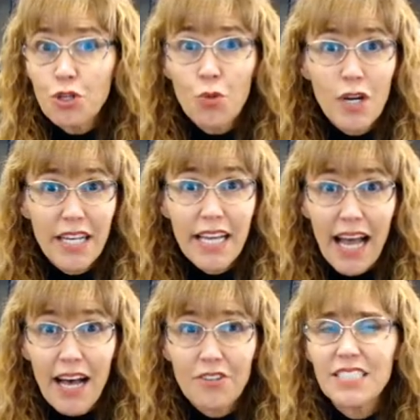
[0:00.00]
working
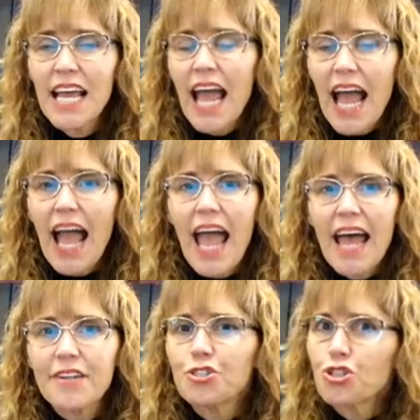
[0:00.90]
out.
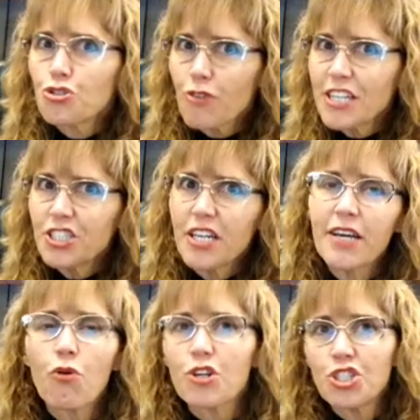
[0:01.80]
And stretching
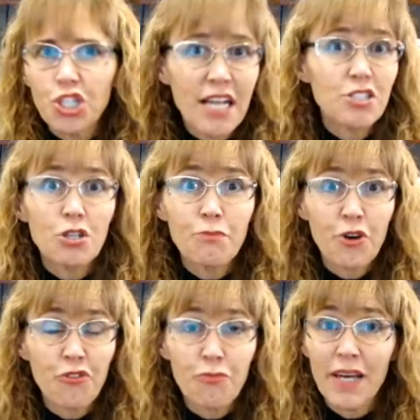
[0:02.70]
or gentle
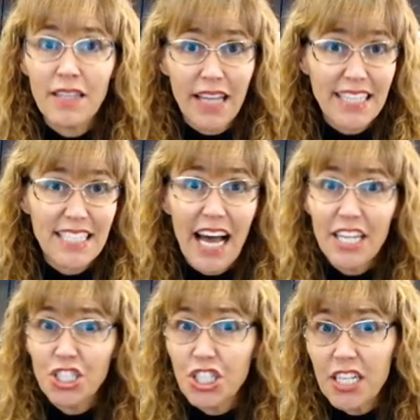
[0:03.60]
movement like Tai
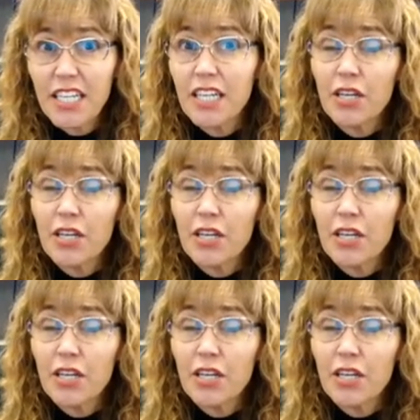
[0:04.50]
Chi